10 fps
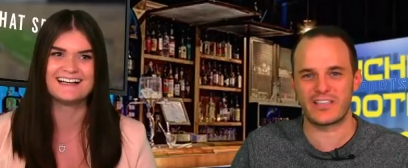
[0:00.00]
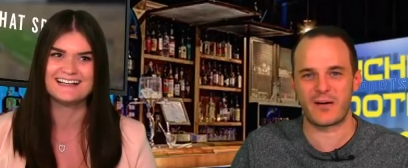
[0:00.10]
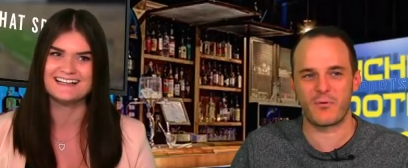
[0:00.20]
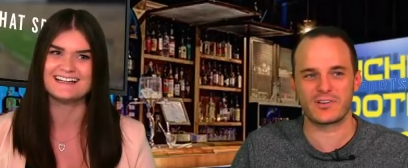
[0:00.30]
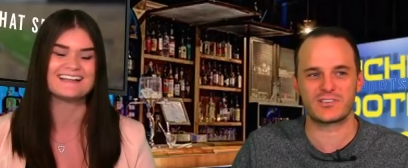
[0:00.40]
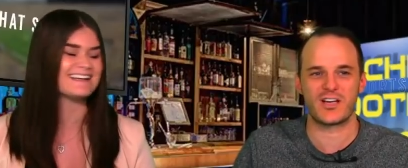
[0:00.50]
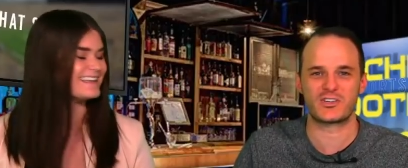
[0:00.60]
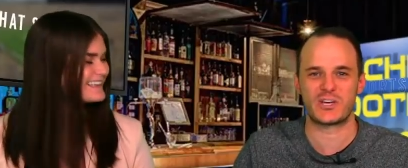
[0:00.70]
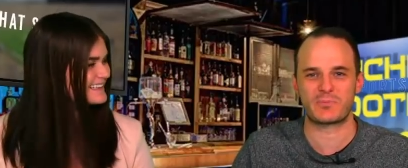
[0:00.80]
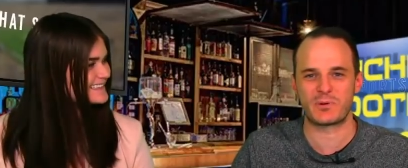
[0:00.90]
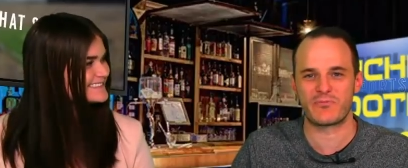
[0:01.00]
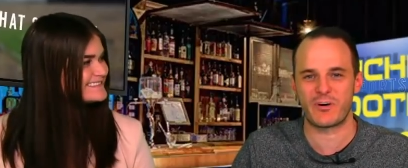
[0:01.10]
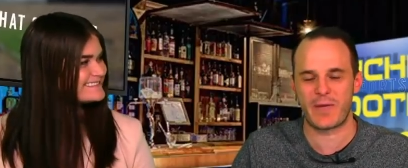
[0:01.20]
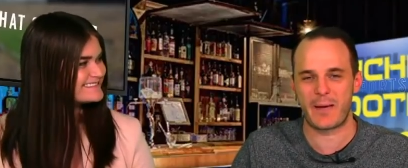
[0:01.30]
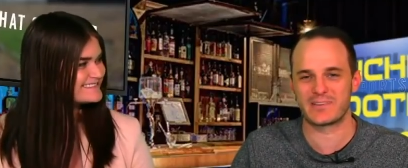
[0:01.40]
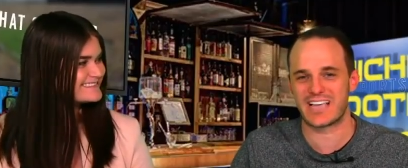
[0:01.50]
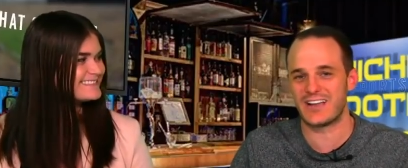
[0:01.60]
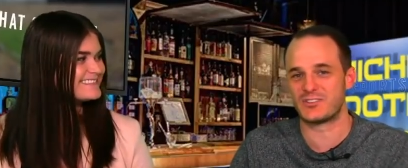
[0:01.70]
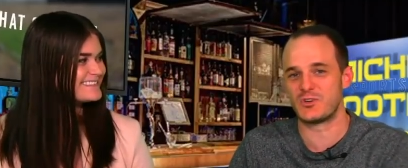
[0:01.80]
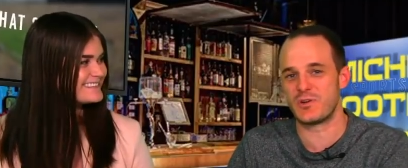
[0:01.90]
Speaker 1: that was uh, shipped to him from Amazon
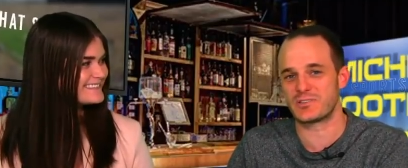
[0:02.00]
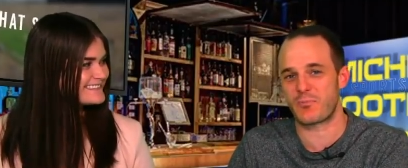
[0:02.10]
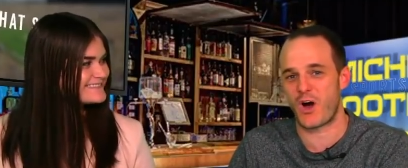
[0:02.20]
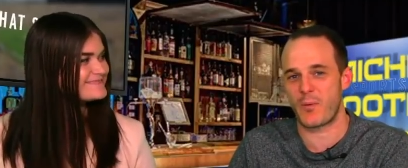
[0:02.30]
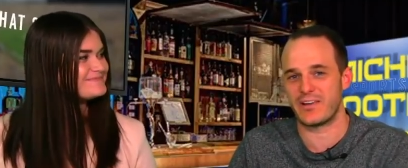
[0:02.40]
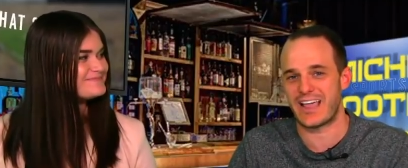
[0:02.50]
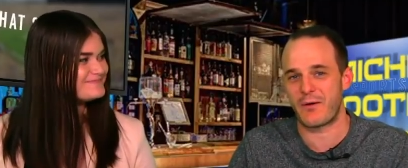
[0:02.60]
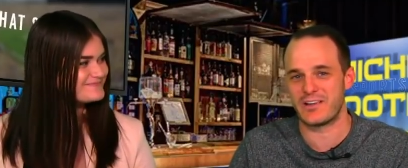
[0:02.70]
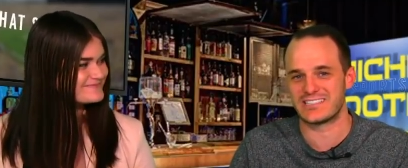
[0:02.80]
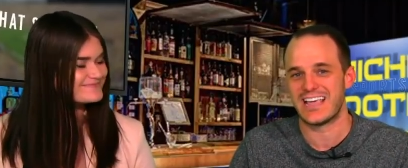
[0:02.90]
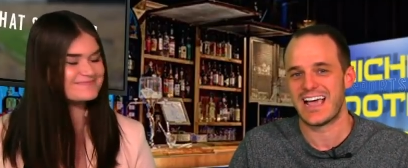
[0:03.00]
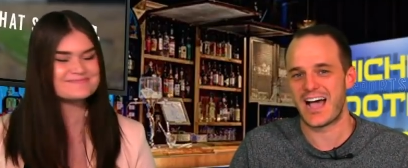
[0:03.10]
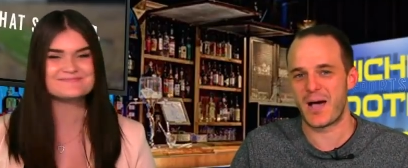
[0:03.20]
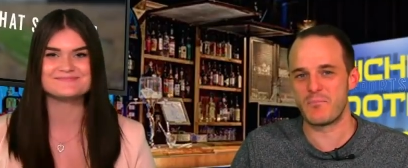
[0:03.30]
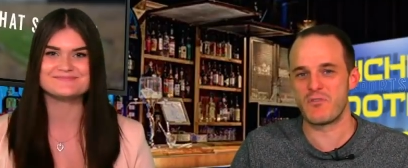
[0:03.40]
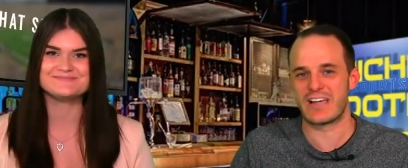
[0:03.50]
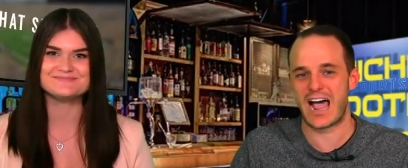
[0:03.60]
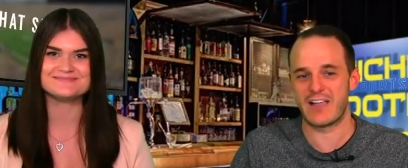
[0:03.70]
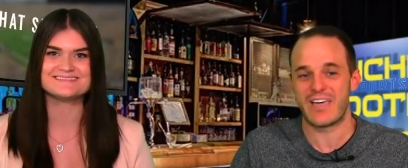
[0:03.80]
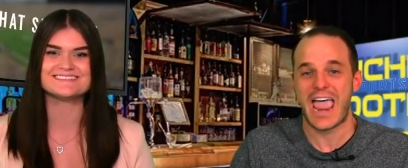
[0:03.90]
to his apartment. Now he's uh, moving out
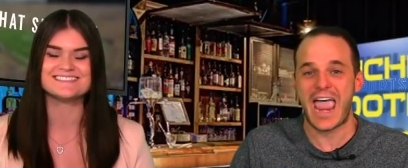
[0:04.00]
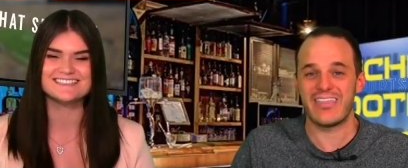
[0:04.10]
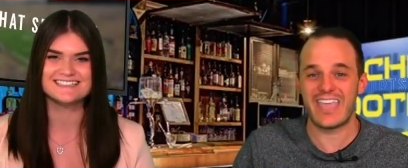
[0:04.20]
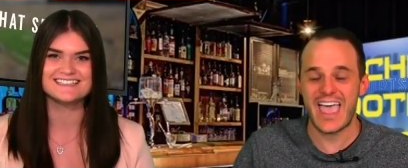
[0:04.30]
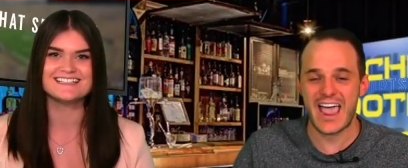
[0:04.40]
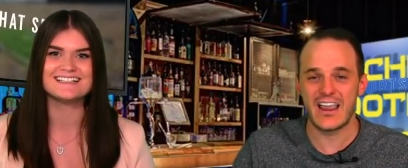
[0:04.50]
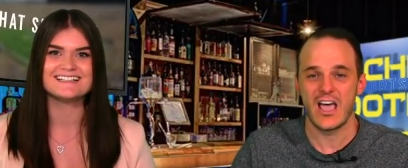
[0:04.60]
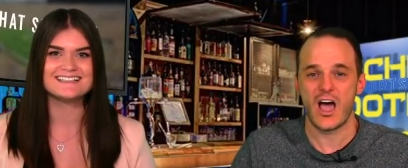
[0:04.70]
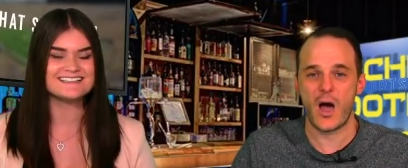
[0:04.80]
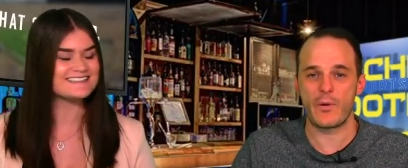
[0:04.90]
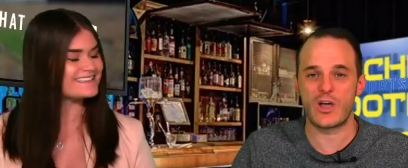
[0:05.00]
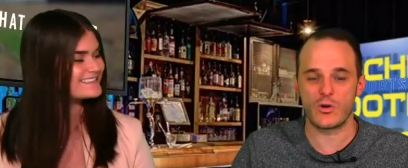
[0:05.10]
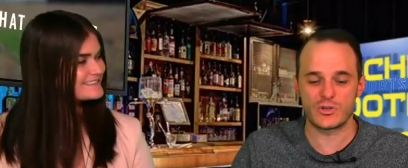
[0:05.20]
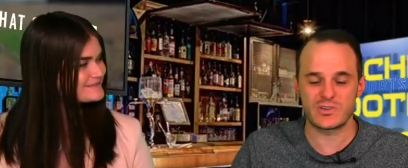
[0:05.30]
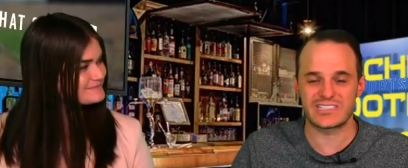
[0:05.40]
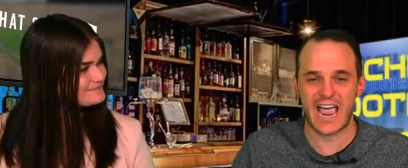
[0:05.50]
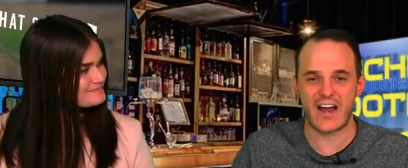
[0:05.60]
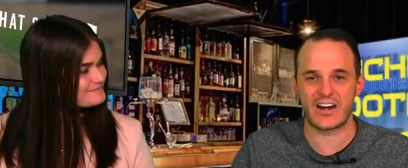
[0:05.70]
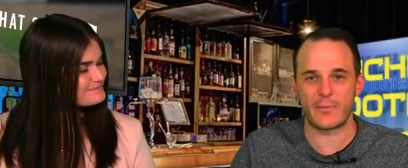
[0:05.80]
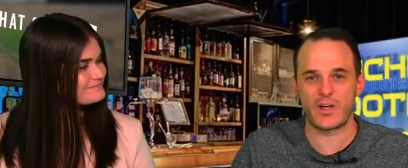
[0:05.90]
of. And then uh, we go to
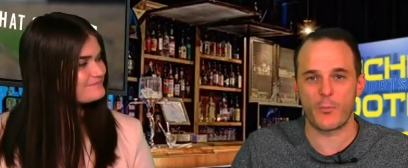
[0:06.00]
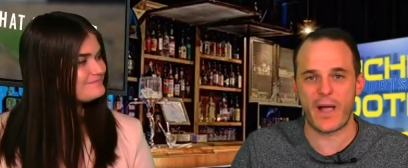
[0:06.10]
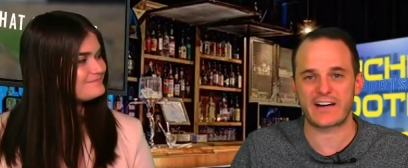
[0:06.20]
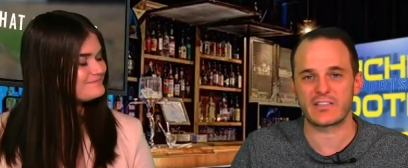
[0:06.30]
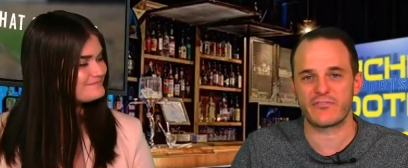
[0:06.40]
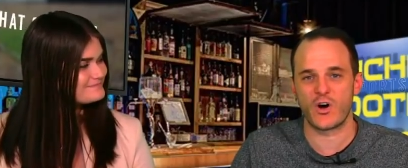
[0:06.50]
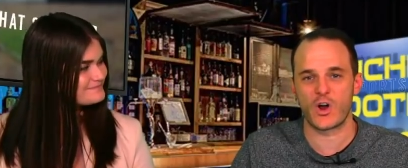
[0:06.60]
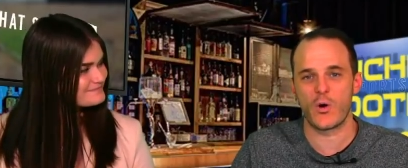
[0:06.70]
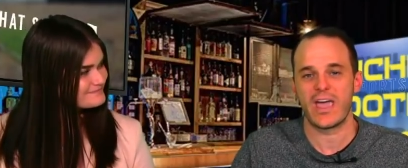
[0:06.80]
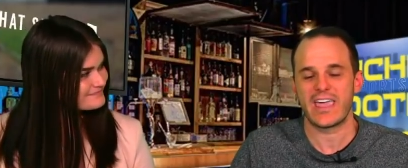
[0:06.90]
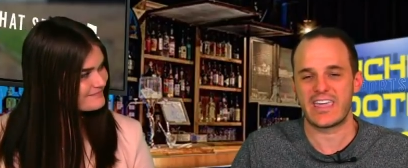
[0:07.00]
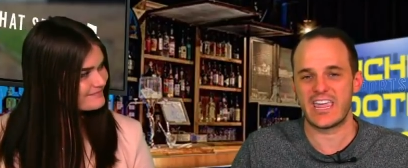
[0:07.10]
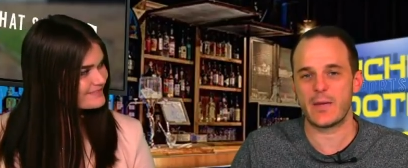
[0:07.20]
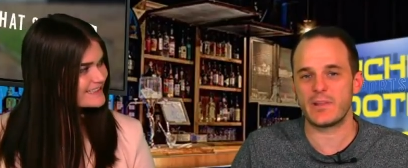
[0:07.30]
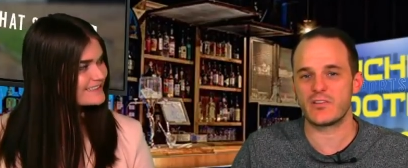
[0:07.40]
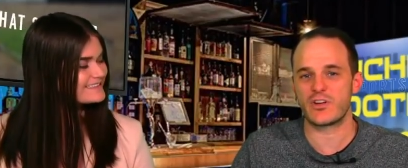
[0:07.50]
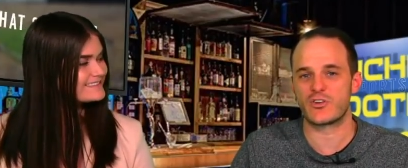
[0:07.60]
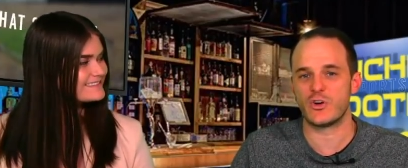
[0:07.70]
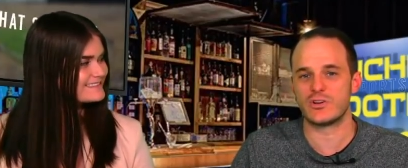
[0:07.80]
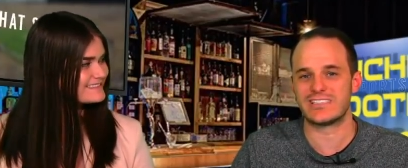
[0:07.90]
Saturday. We go back to the photo. Him and the
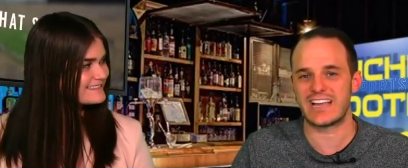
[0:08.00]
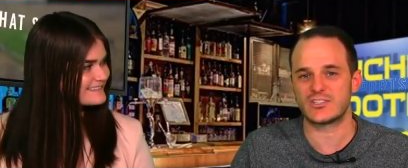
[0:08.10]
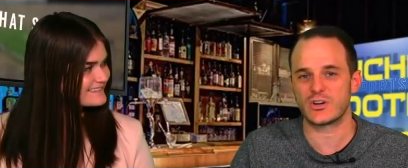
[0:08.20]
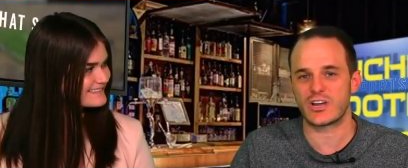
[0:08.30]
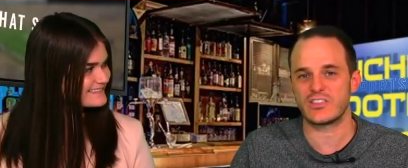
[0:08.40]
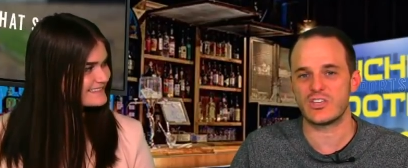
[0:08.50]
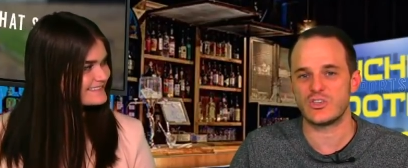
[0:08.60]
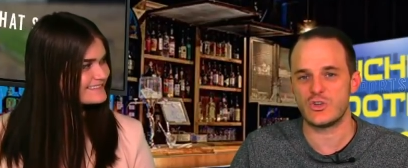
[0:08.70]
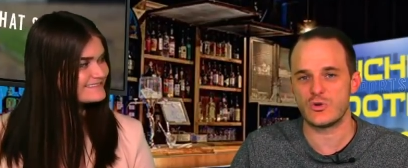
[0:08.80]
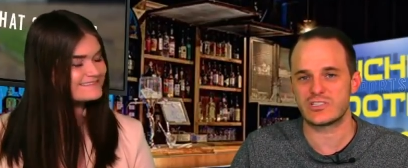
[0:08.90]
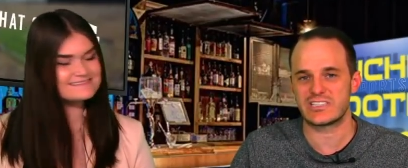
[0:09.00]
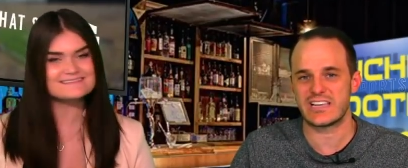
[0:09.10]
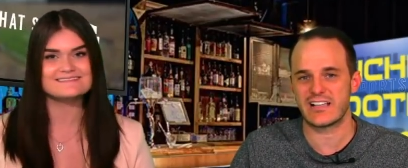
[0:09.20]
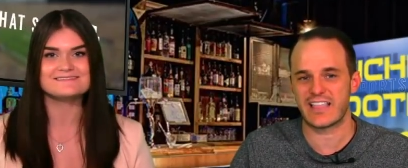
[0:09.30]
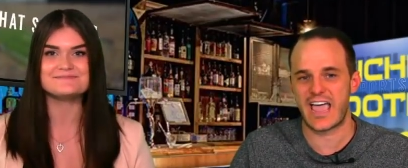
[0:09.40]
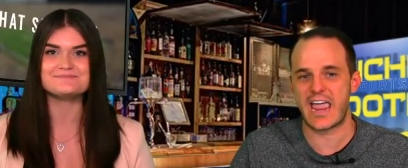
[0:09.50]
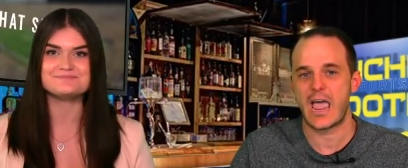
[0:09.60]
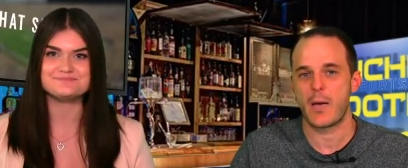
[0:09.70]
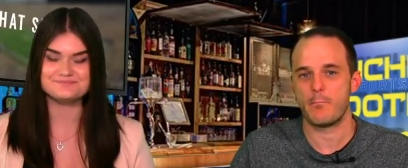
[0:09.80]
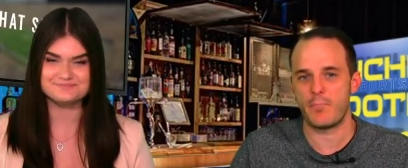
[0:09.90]
recruits. They took in the UCLA
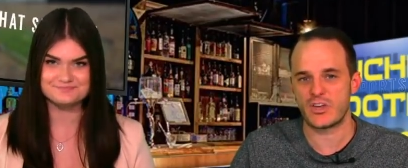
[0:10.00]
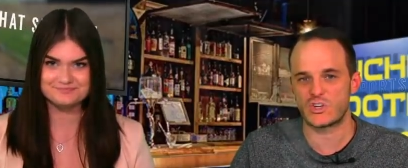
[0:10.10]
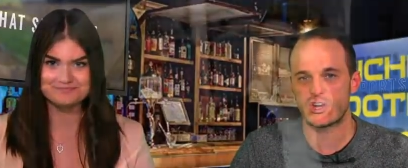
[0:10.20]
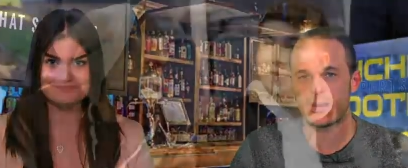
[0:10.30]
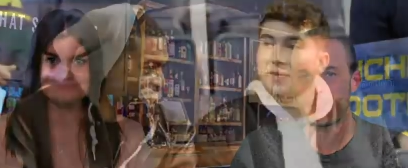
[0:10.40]
Michigan